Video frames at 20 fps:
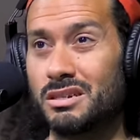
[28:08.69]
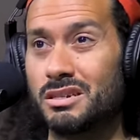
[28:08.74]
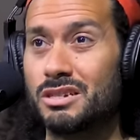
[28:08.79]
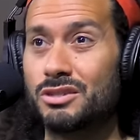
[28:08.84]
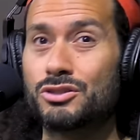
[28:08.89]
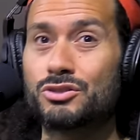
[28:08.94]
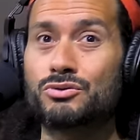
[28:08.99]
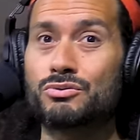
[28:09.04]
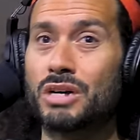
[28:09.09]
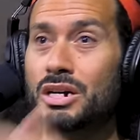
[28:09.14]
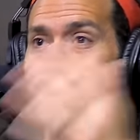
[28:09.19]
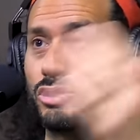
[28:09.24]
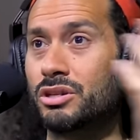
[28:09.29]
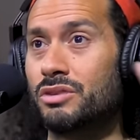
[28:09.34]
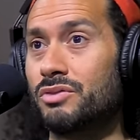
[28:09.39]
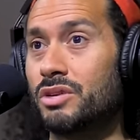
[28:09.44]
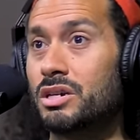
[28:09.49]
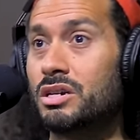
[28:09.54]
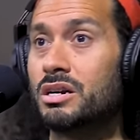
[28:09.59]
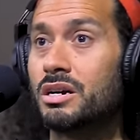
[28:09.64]
The
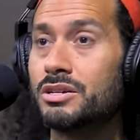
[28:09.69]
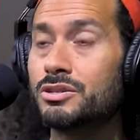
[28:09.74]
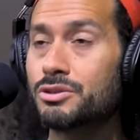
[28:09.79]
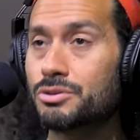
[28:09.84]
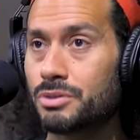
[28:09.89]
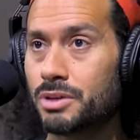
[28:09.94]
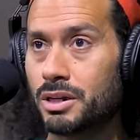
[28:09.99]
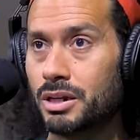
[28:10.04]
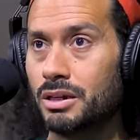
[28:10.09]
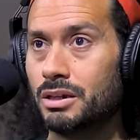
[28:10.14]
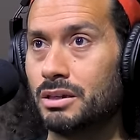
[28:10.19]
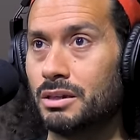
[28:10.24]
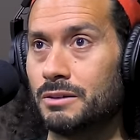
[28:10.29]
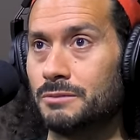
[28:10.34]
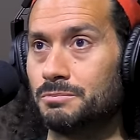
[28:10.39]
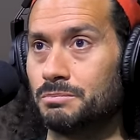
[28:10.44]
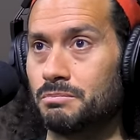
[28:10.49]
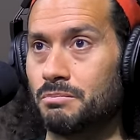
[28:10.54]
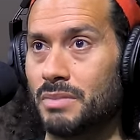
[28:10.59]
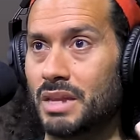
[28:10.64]
destruction of the country
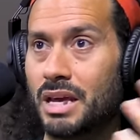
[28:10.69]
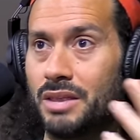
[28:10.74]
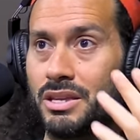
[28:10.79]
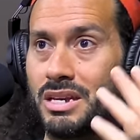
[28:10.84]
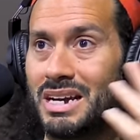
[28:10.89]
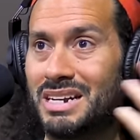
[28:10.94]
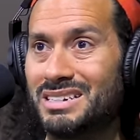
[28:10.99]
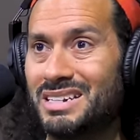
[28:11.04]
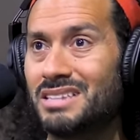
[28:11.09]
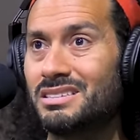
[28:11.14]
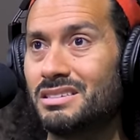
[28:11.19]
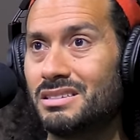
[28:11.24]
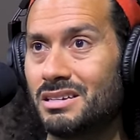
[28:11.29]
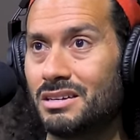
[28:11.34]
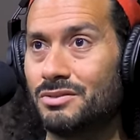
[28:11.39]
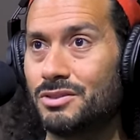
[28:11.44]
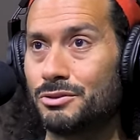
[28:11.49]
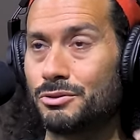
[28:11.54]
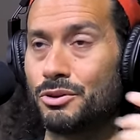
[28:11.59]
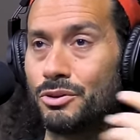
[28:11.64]
and the
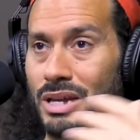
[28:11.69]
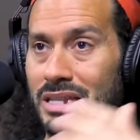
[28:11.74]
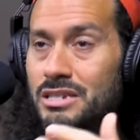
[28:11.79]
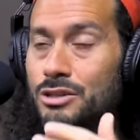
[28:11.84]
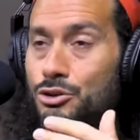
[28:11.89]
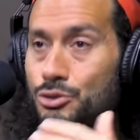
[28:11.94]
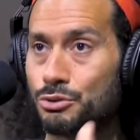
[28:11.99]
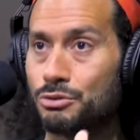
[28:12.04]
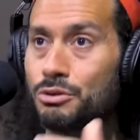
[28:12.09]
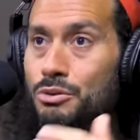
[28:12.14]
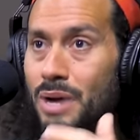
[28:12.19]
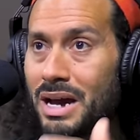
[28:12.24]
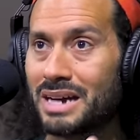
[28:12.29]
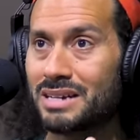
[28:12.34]
identity of Israel. That's a true